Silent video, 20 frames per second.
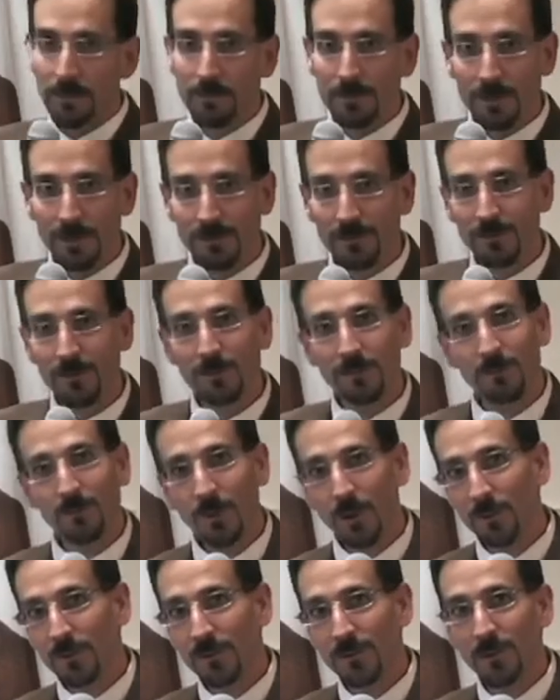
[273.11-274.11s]
as
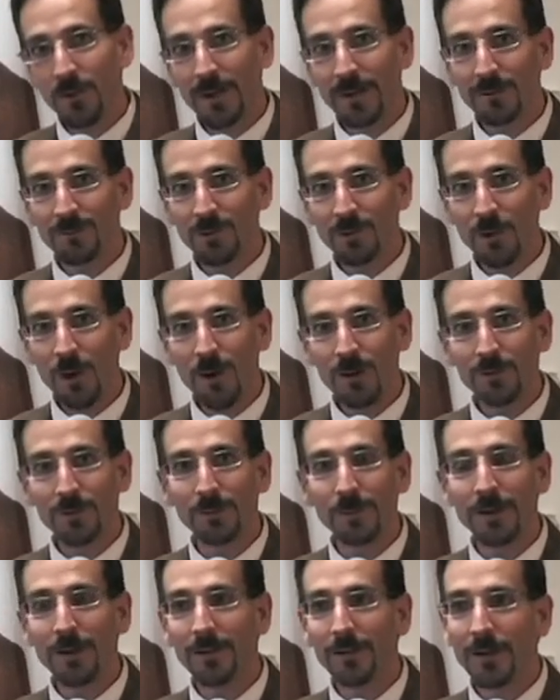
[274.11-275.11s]
our slide talks
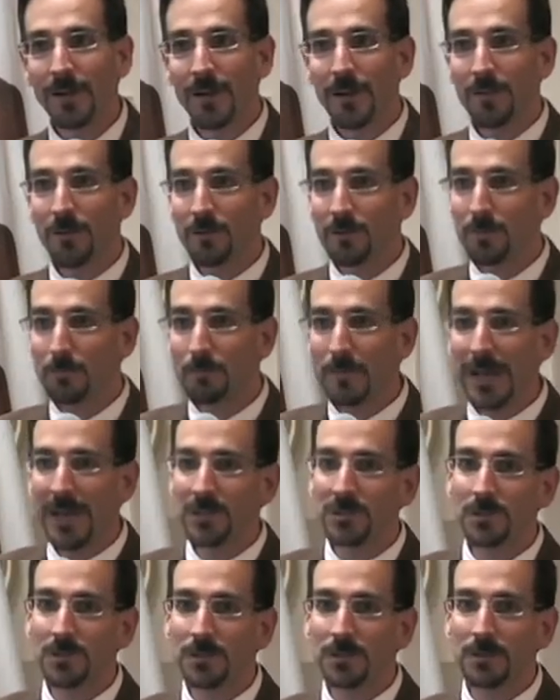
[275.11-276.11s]
about, there's some
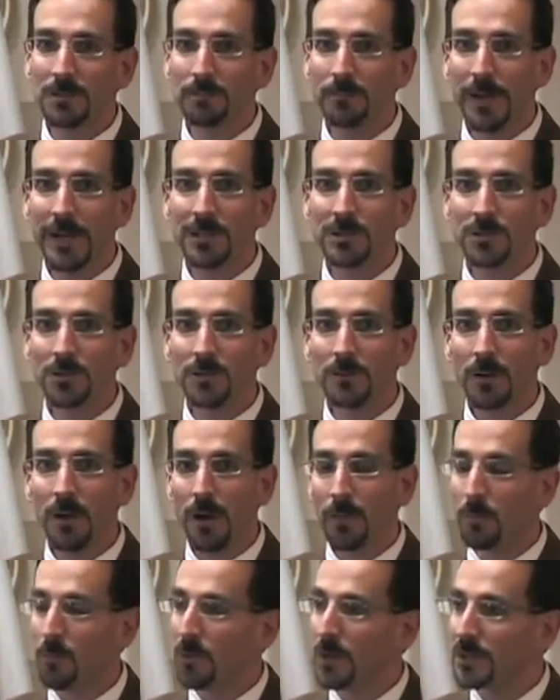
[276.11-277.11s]
major, major
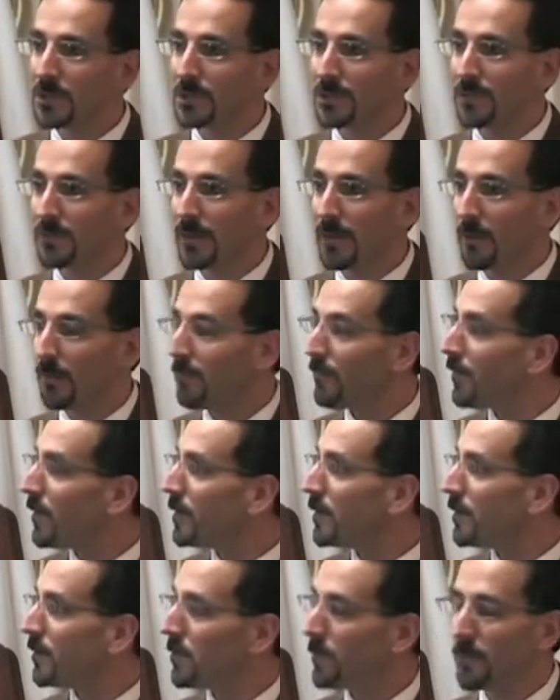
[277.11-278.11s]
operations that are
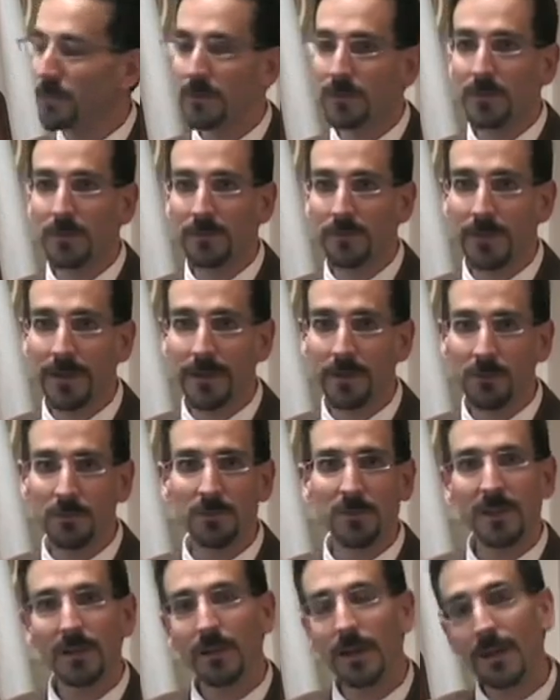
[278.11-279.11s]
funded through the city of Santa
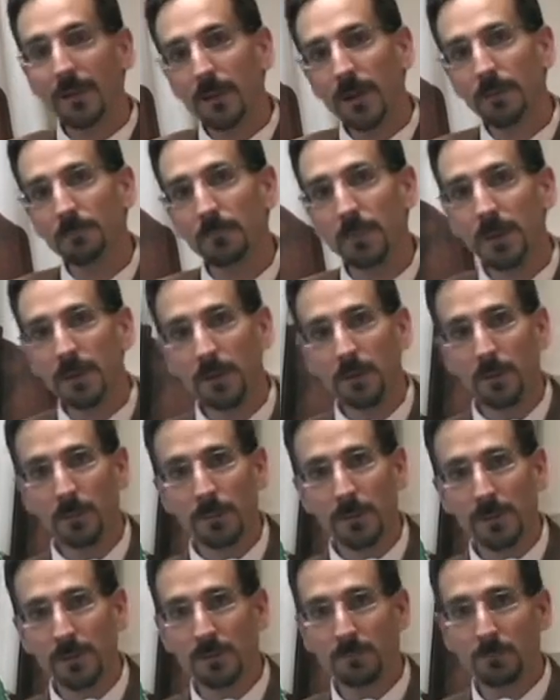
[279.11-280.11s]
Cruz and, and like many other
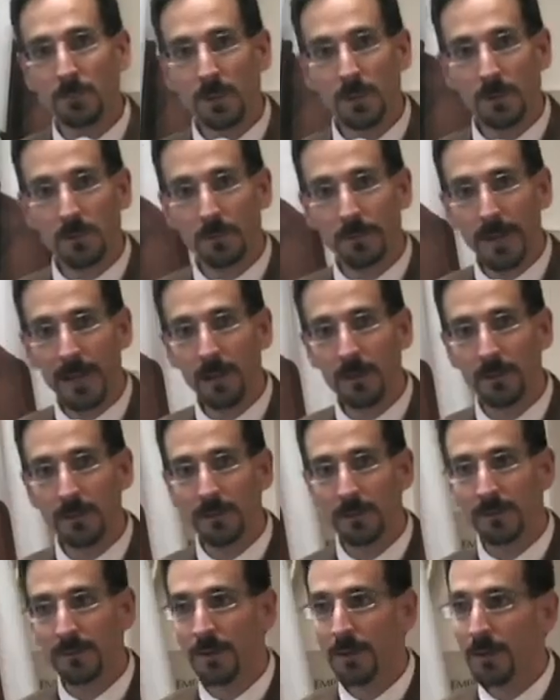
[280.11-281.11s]

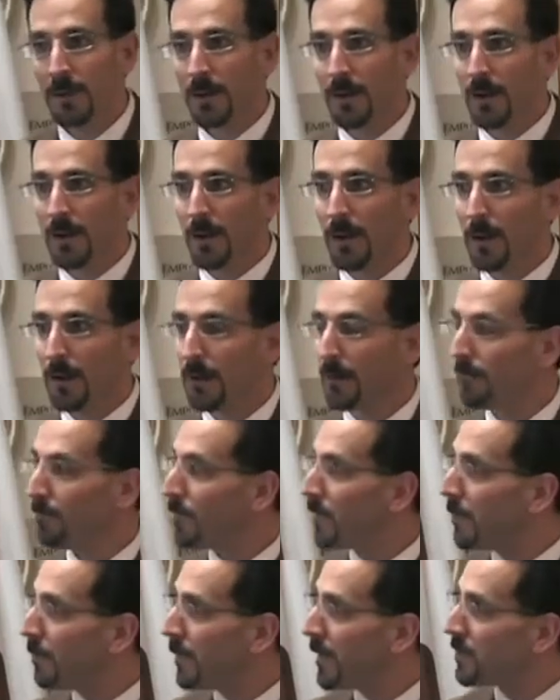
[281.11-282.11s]
municipalities.
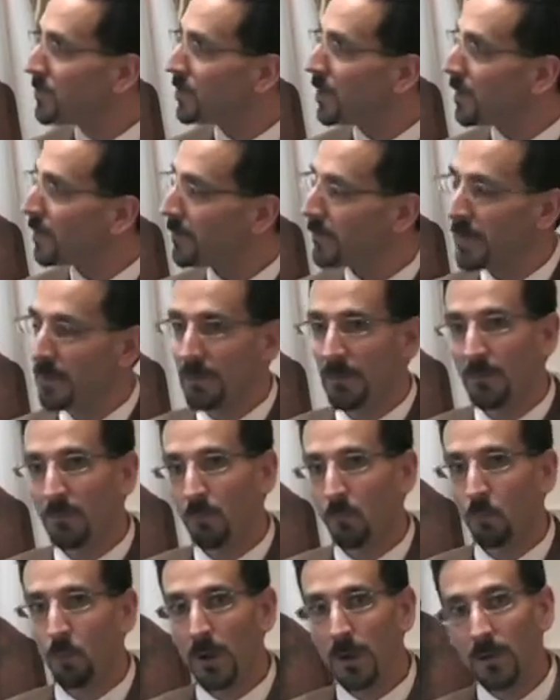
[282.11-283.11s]
Um, the big chunk of it, uh,
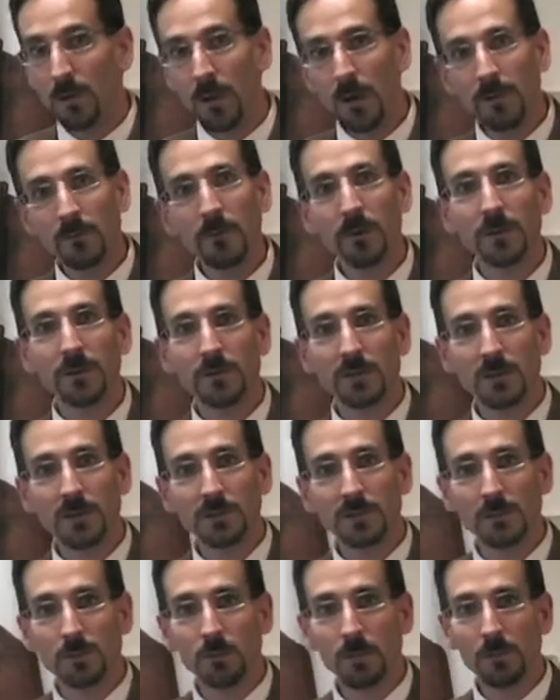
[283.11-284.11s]
where a lot of our
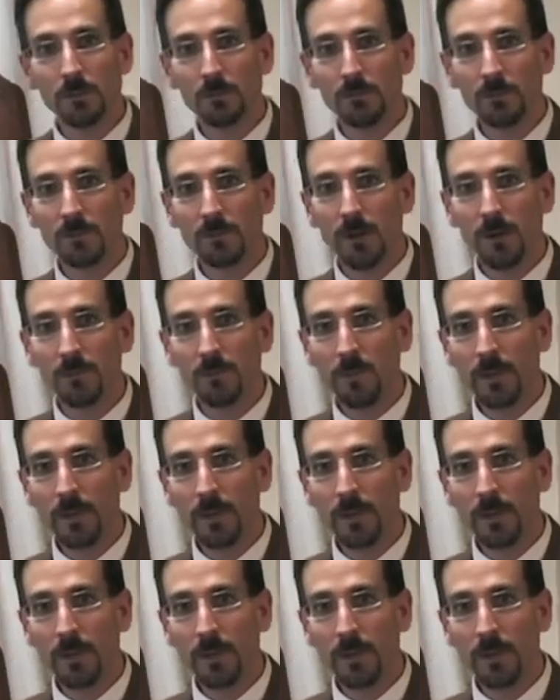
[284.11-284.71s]
discussions will revolve